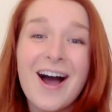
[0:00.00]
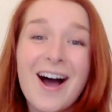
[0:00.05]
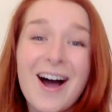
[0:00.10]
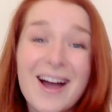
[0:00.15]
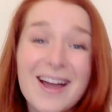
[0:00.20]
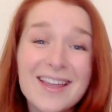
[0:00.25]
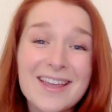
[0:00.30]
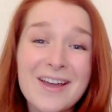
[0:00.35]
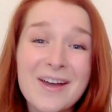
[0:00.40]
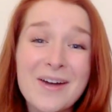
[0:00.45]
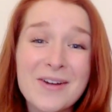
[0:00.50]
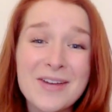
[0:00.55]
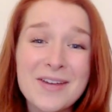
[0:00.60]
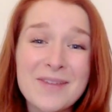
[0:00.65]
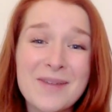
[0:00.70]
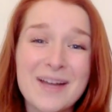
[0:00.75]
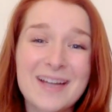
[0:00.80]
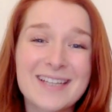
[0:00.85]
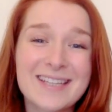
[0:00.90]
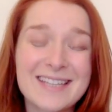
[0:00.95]
Hi there, Occhi
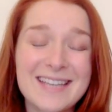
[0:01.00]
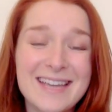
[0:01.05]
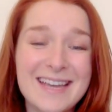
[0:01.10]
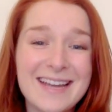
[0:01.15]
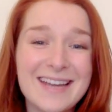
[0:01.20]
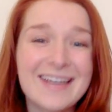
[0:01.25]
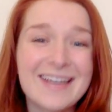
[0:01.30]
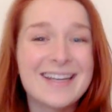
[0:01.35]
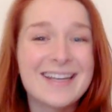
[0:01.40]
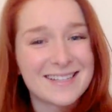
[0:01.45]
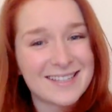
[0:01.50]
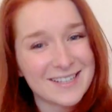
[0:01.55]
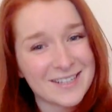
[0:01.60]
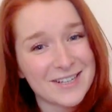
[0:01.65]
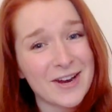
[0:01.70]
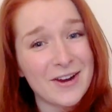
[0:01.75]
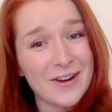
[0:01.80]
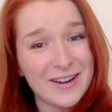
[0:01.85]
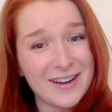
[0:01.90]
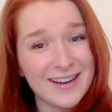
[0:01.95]
magazine, it's
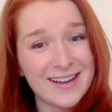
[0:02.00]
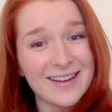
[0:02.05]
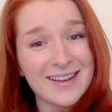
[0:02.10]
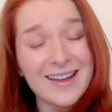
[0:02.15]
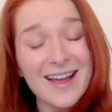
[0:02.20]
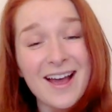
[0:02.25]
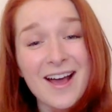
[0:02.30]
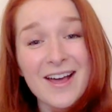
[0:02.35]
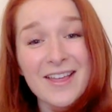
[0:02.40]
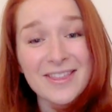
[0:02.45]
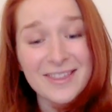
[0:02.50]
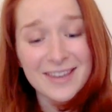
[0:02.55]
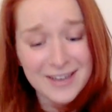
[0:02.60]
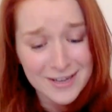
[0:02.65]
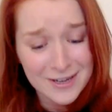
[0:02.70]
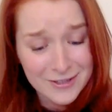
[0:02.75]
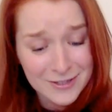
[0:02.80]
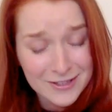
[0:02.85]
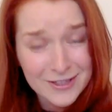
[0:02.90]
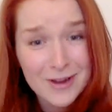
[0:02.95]
Antonia.
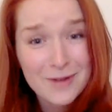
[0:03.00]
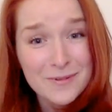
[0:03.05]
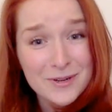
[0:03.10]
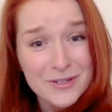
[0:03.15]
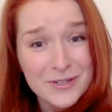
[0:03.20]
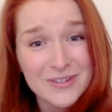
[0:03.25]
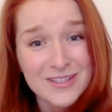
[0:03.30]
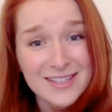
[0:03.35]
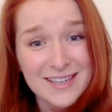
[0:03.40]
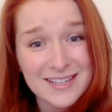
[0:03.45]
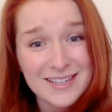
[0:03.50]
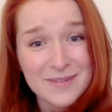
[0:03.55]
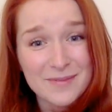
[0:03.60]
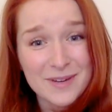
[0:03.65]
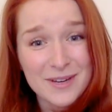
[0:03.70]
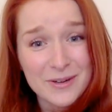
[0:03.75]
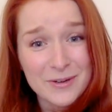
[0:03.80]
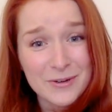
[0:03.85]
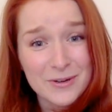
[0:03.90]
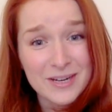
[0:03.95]
Thank you so much for sending
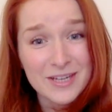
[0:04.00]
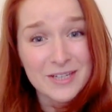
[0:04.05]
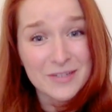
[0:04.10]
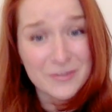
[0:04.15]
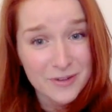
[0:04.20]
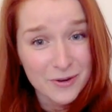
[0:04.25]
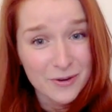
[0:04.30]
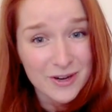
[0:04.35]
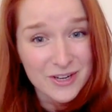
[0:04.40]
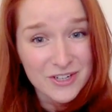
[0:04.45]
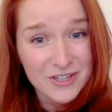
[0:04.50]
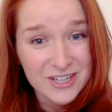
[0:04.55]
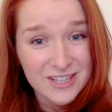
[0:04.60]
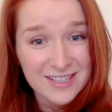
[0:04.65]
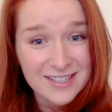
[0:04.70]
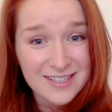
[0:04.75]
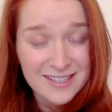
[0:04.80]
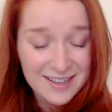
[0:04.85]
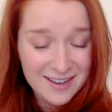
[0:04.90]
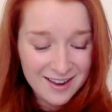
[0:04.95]
me your interview
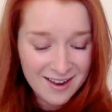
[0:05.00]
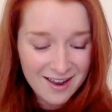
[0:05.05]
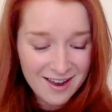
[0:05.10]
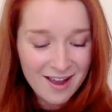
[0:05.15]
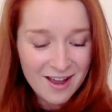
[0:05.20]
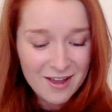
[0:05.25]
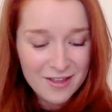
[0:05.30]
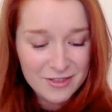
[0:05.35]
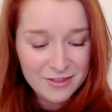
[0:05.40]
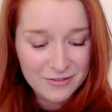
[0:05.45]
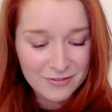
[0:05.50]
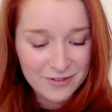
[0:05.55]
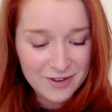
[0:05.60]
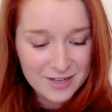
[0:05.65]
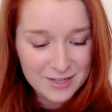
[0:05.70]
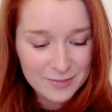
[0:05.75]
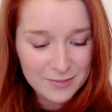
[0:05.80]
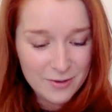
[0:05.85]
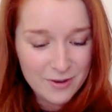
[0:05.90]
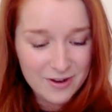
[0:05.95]
questions. The
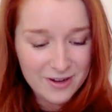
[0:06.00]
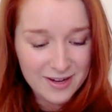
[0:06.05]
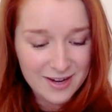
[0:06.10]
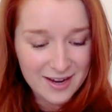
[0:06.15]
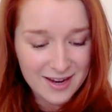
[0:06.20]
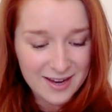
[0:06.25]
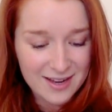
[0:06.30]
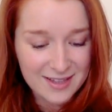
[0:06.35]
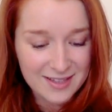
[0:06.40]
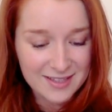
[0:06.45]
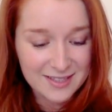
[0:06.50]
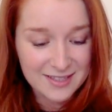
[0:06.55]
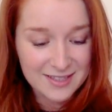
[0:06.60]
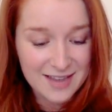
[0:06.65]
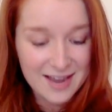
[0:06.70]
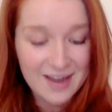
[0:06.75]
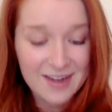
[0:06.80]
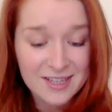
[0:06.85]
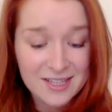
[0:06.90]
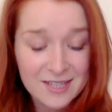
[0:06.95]
first one is,
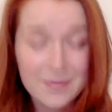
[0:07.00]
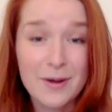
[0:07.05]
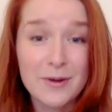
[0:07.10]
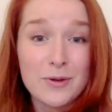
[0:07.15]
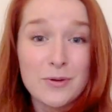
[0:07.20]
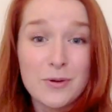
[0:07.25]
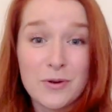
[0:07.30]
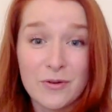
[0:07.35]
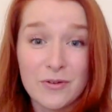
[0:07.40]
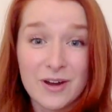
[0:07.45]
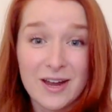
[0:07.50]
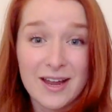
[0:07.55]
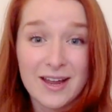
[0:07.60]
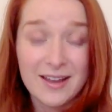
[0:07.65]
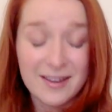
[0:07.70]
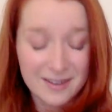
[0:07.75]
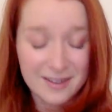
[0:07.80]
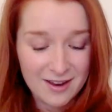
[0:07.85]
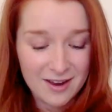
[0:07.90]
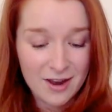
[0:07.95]
tell us about your
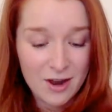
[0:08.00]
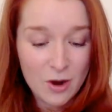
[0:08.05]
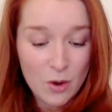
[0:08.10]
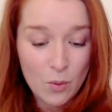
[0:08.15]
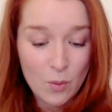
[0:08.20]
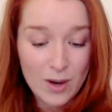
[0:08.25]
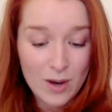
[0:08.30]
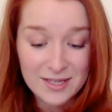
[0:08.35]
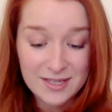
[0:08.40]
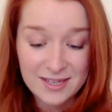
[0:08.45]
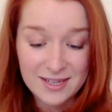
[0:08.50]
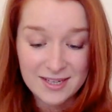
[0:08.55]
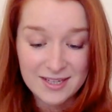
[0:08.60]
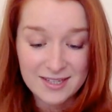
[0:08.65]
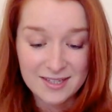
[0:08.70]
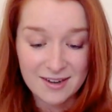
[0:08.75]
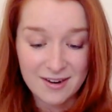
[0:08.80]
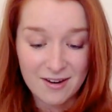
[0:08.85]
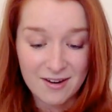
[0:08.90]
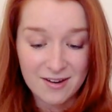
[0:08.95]
career. When did it
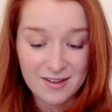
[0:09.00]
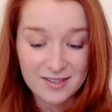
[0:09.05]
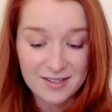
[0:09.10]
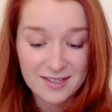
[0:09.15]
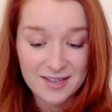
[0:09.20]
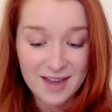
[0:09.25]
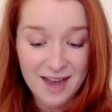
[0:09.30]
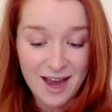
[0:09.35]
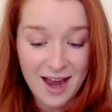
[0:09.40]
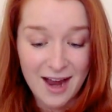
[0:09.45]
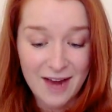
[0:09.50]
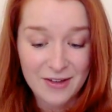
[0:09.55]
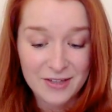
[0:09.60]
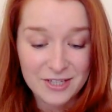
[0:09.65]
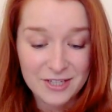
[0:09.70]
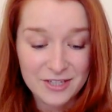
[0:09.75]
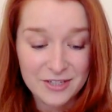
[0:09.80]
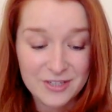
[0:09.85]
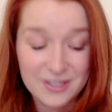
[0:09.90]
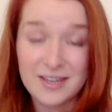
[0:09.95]
start? How
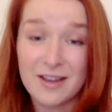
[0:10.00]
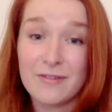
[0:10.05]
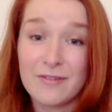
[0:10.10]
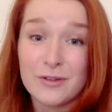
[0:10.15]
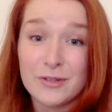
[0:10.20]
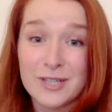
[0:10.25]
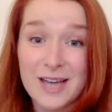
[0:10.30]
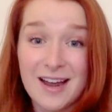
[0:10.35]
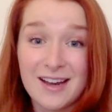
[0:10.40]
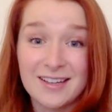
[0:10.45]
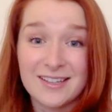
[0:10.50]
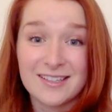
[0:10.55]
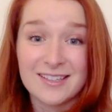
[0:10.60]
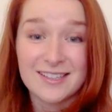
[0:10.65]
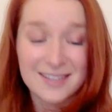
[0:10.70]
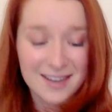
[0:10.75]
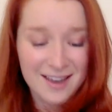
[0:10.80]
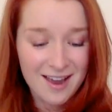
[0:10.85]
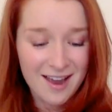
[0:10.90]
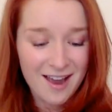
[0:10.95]
did you discover your talent?